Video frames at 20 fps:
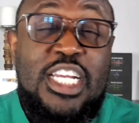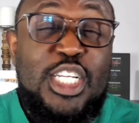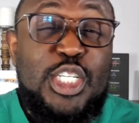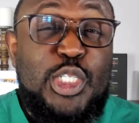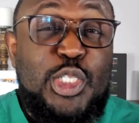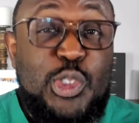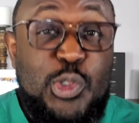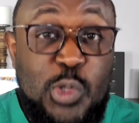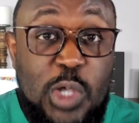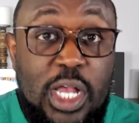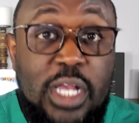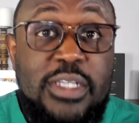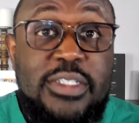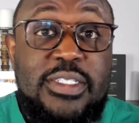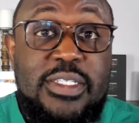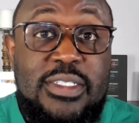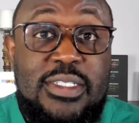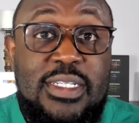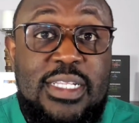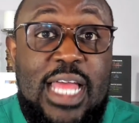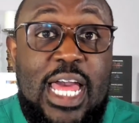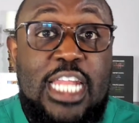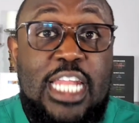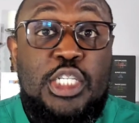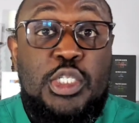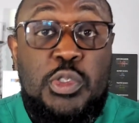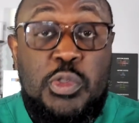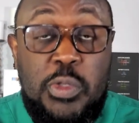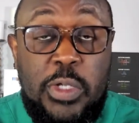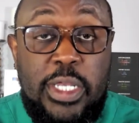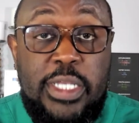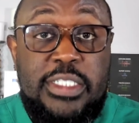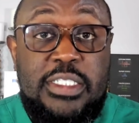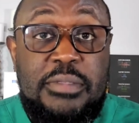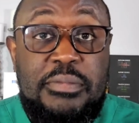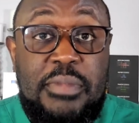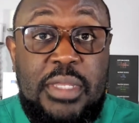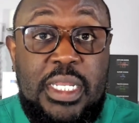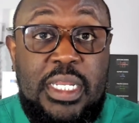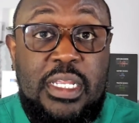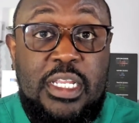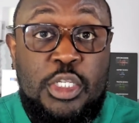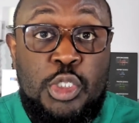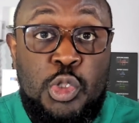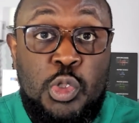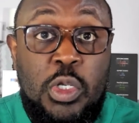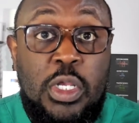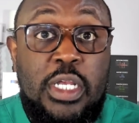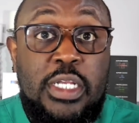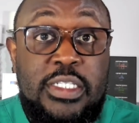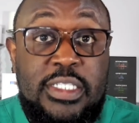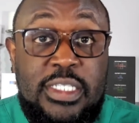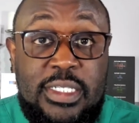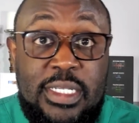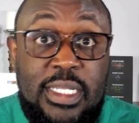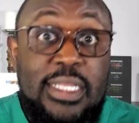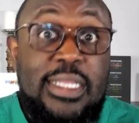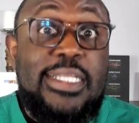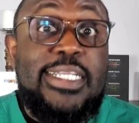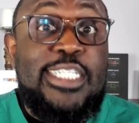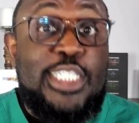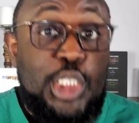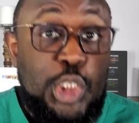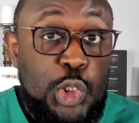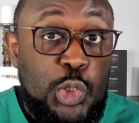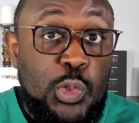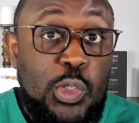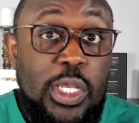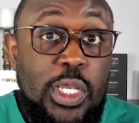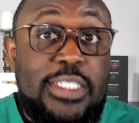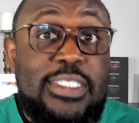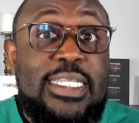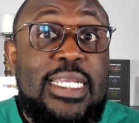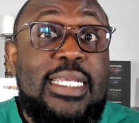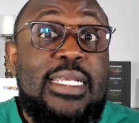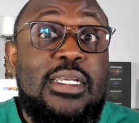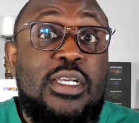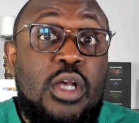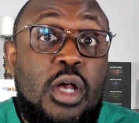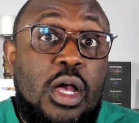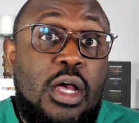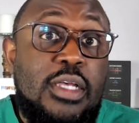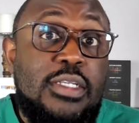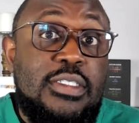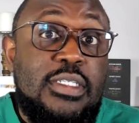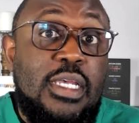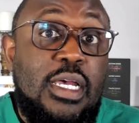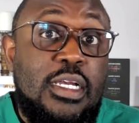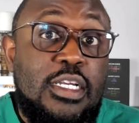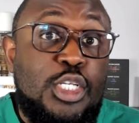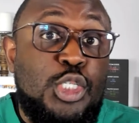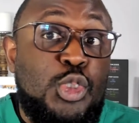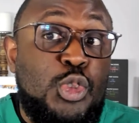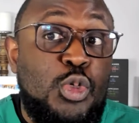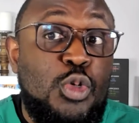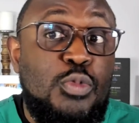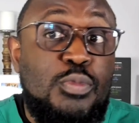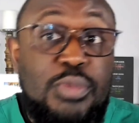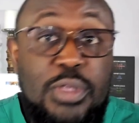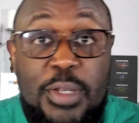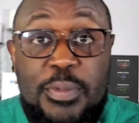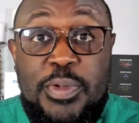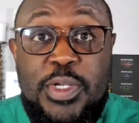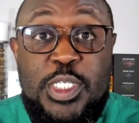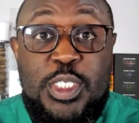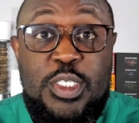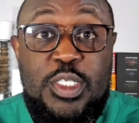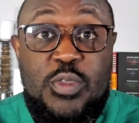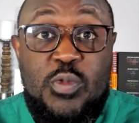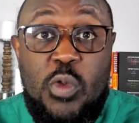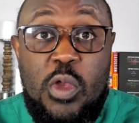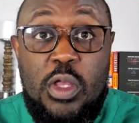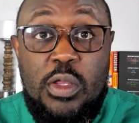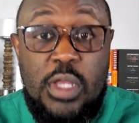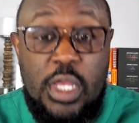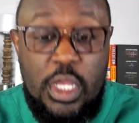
Drugs. There's a lot of drugs and illicit drugs that can cause uncontrolled blood pressure as well.